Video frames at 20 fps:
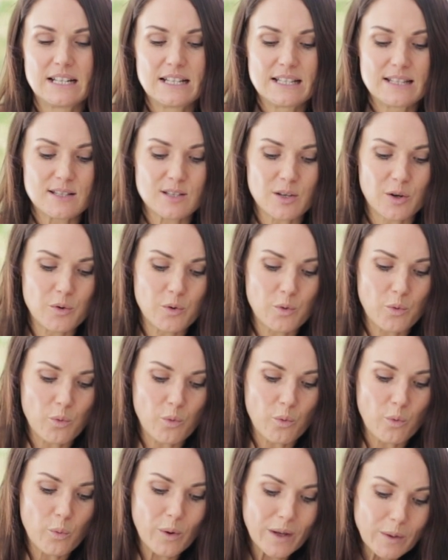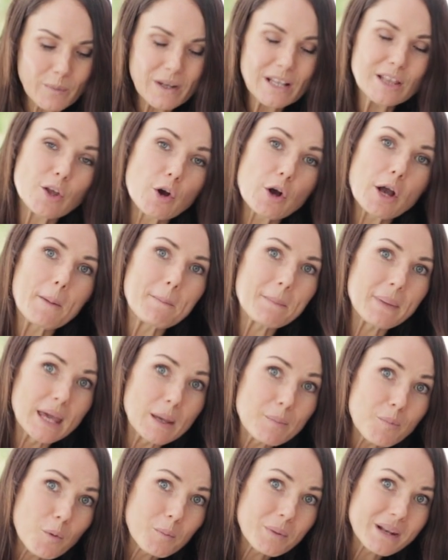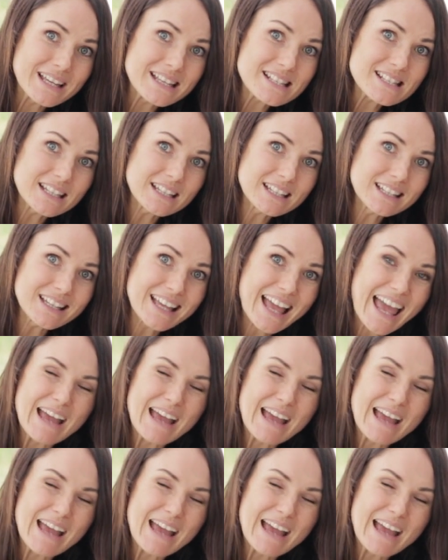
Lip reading: So when we look at people pleasing,